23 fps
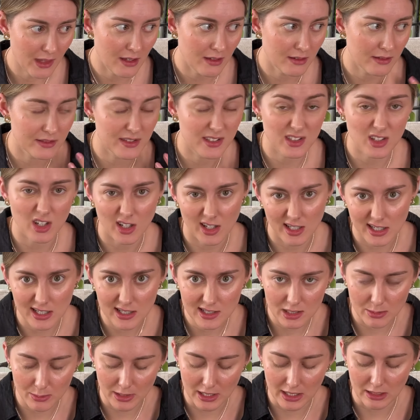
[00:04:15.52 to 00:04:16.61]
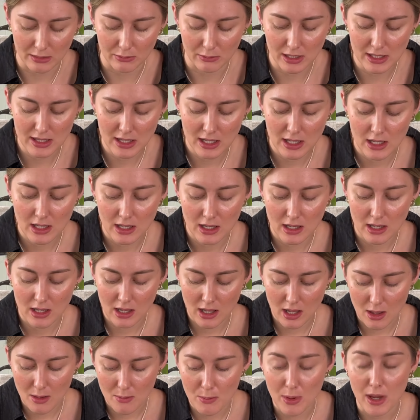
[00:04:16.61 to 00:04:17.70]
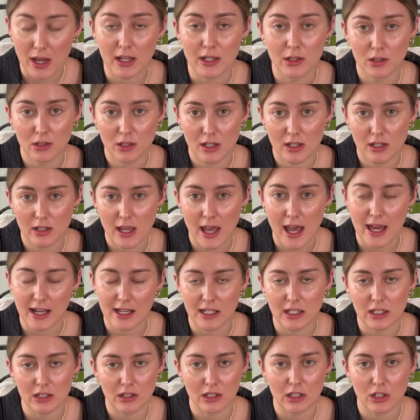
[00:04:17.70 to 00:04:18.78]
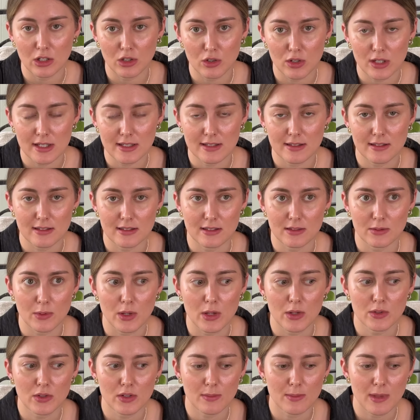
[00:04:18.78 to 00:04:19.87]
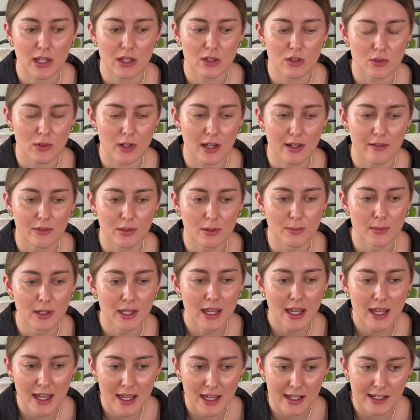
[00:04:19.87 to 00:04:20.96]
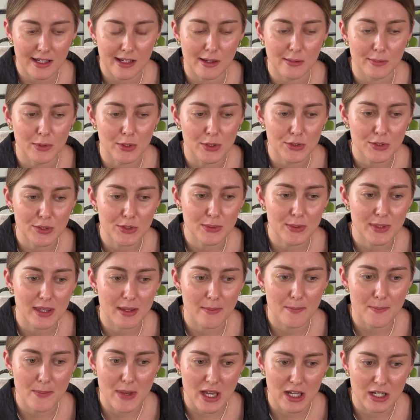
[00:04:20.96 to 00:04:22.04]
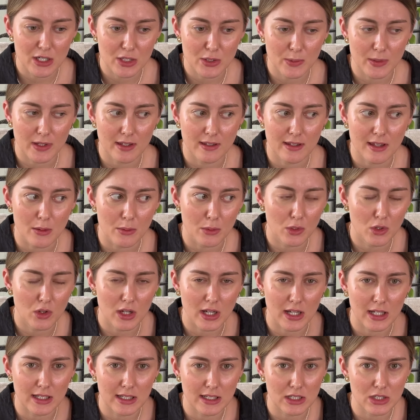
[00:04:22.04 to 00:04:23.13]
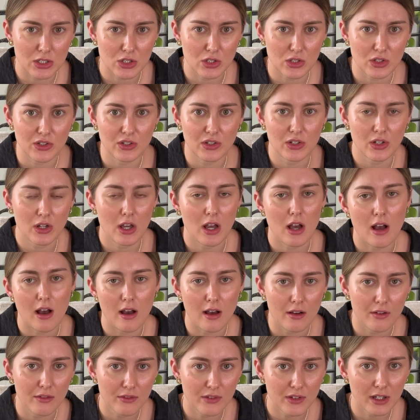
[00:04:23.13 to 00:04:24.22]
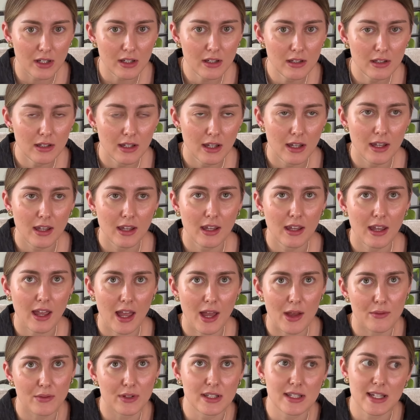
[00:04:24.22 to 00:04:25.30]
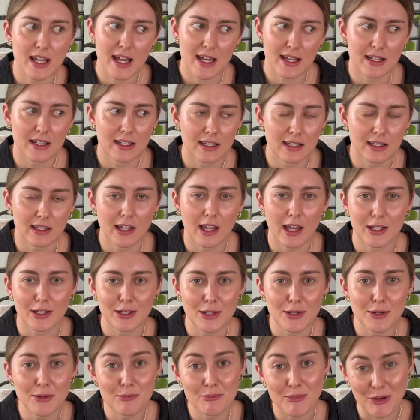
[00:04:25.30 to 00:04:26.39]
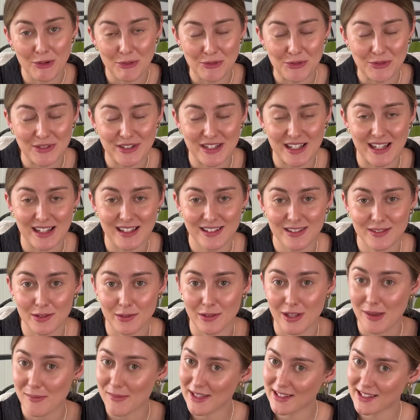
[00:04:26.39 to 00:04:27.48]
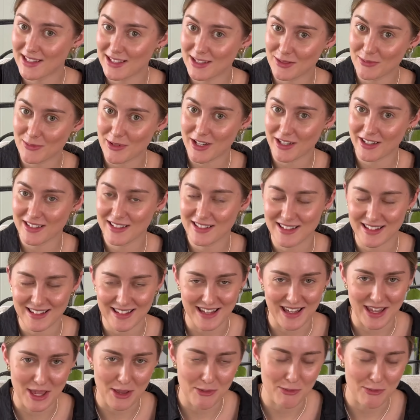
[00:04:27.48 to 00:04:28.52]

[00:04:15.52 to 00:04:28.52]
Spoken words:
sturdy to begin with, but adding in the increases as well, so making sure I have them. Now I'm not sure with the mesh whether that will create an issue after having to add it in later, but we'll see. So I'll get my stitch markers and then keep